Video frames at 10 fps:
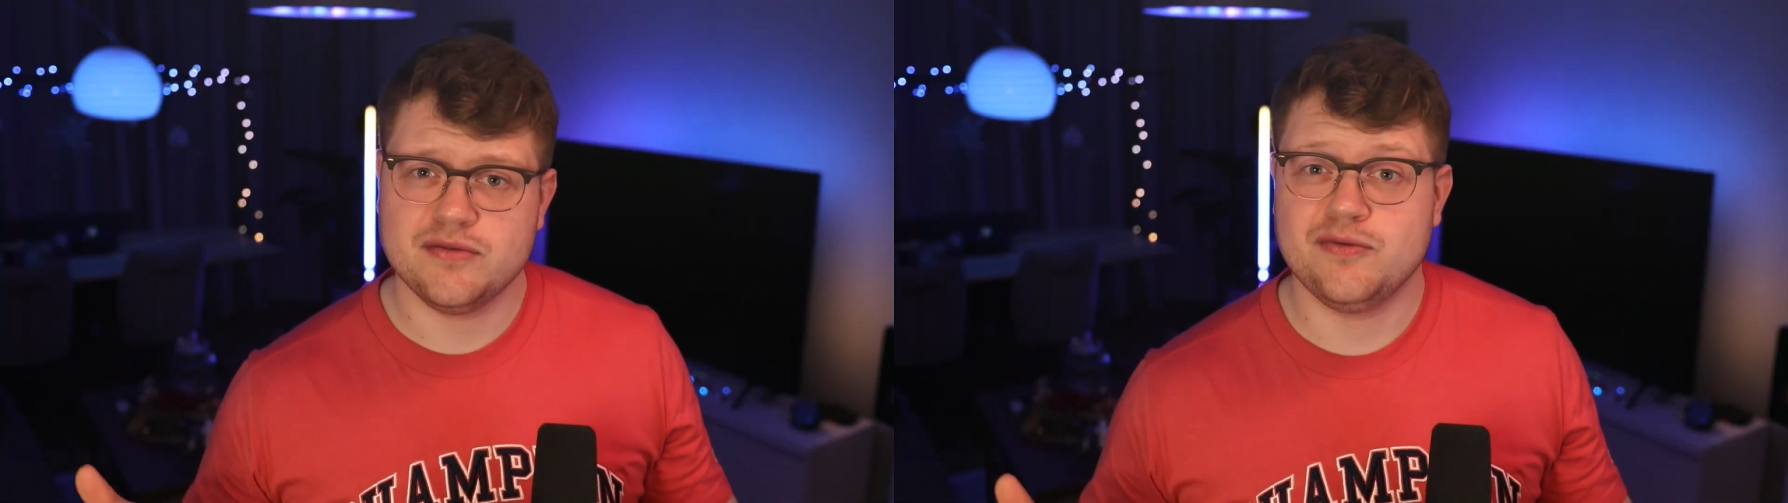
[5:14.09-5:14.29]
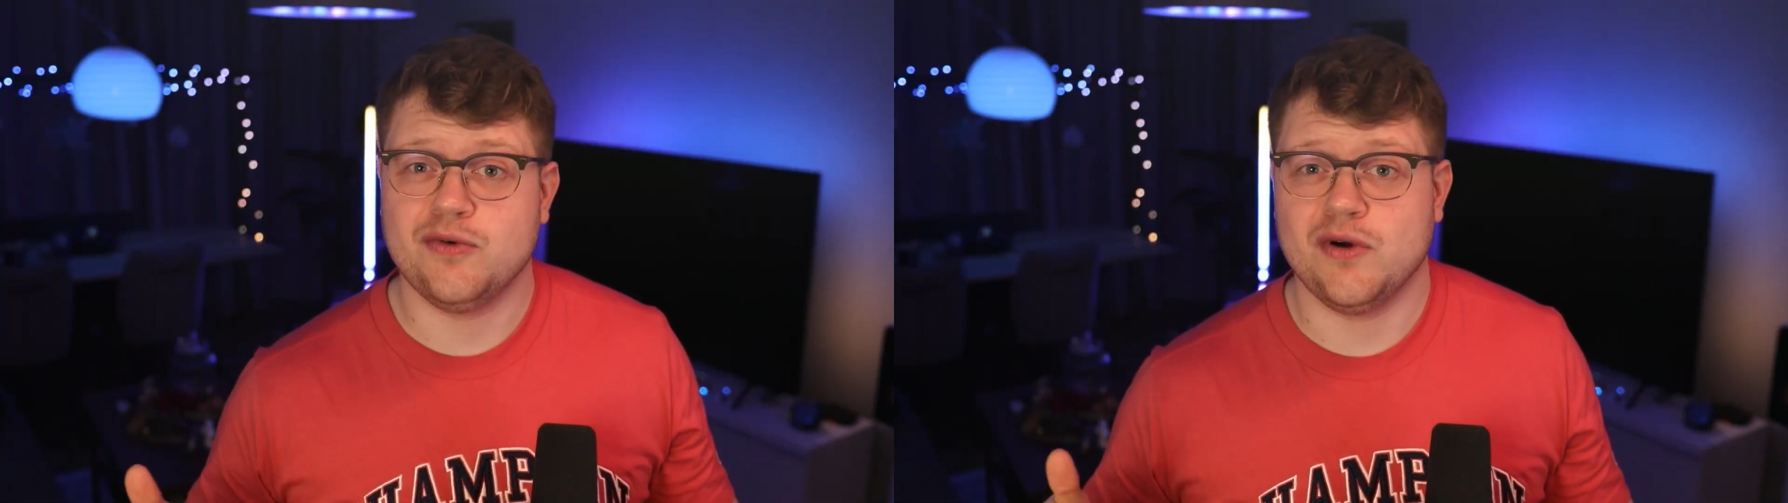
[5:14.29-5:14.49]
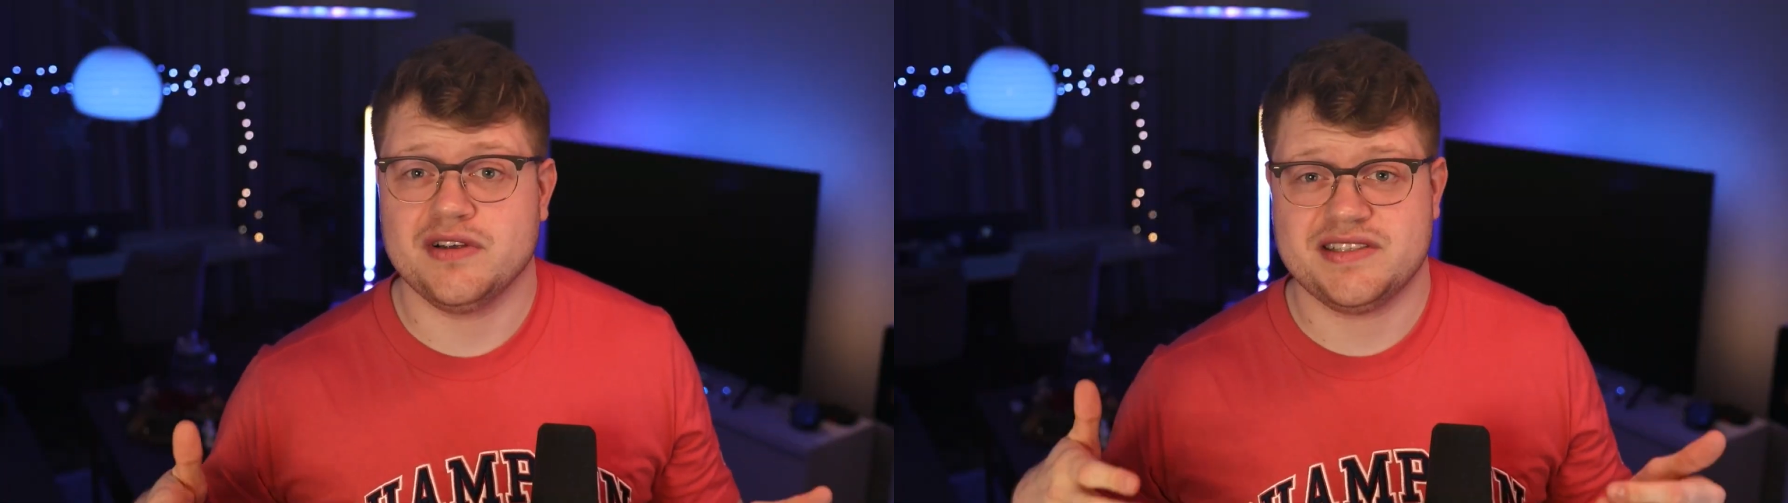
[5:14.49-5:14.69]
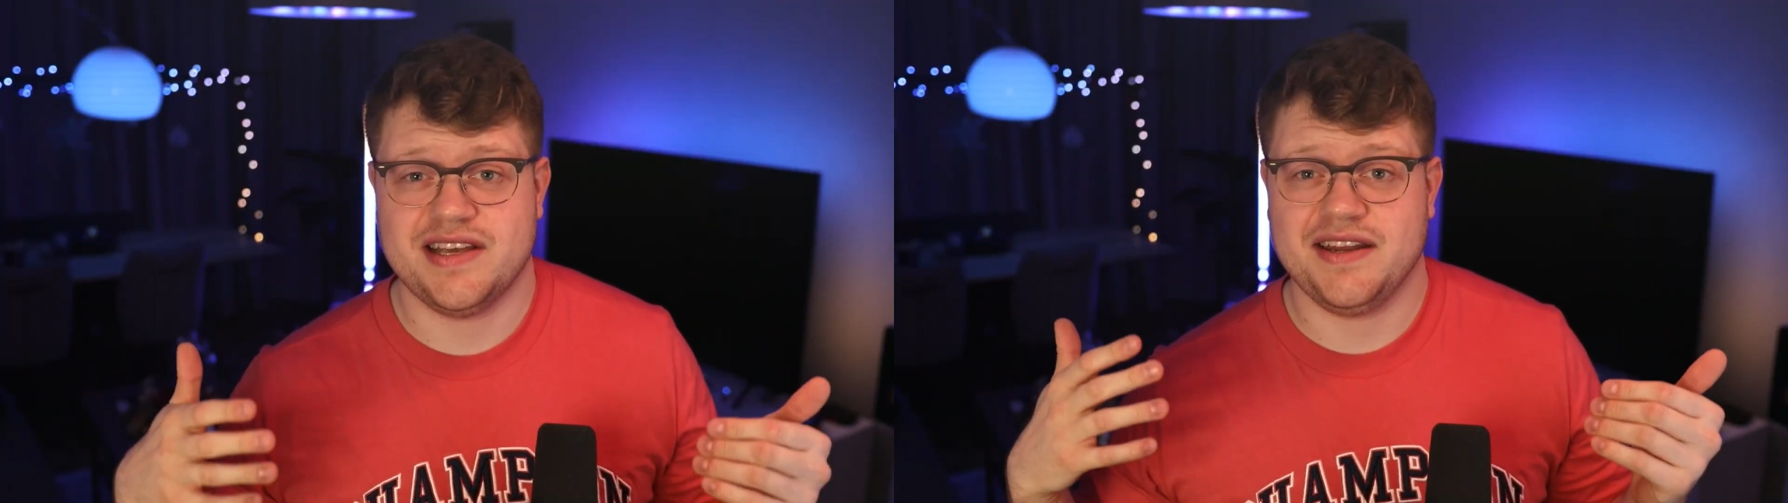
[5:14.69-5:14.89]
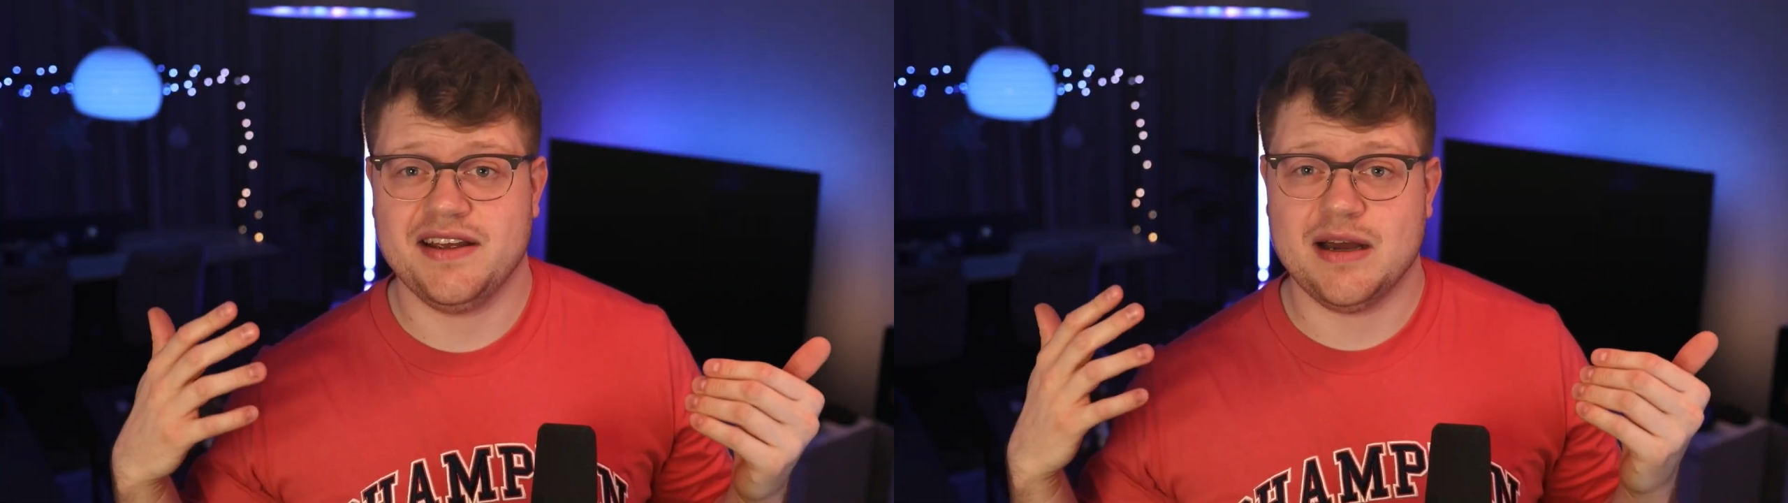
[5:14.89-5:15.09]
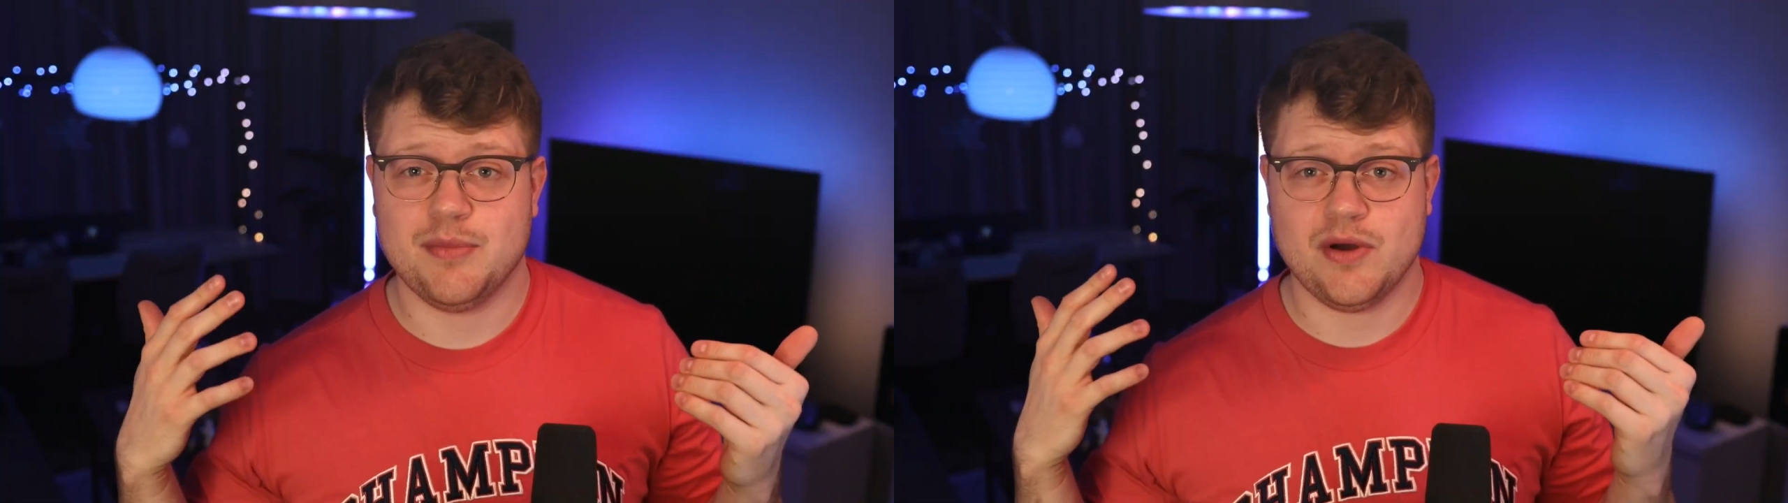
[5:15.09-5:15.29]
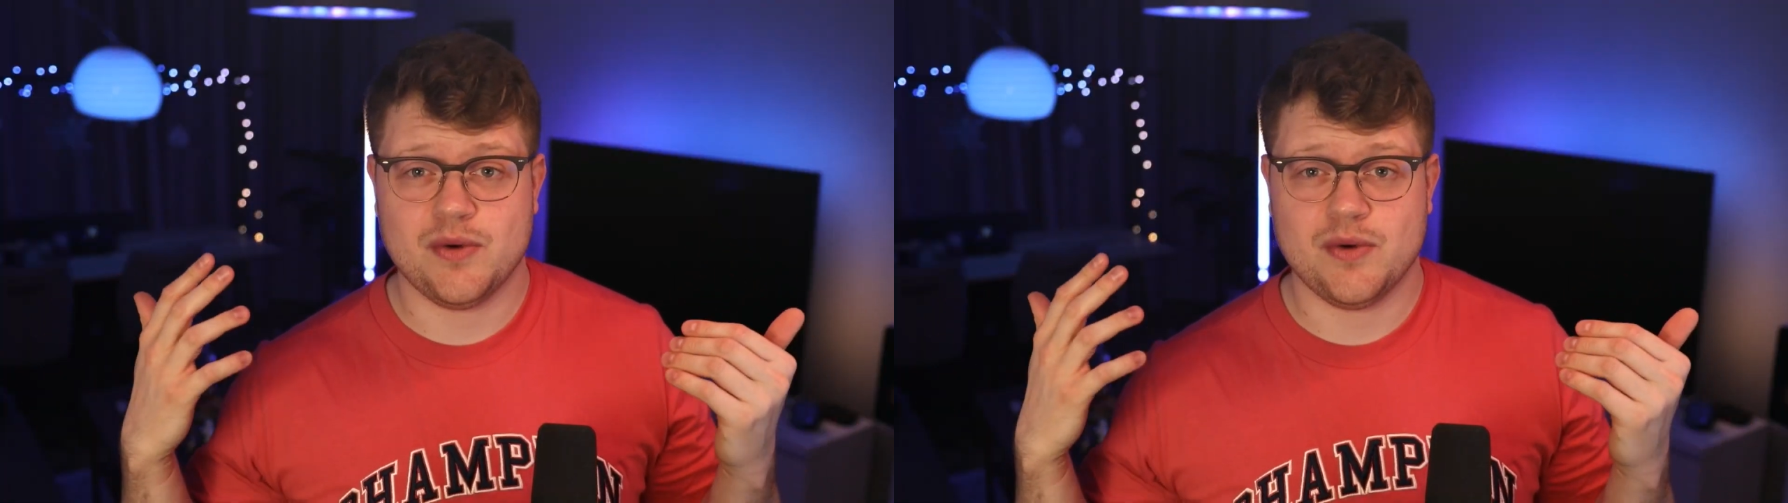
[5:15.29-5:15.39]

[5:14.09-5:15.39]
for setting up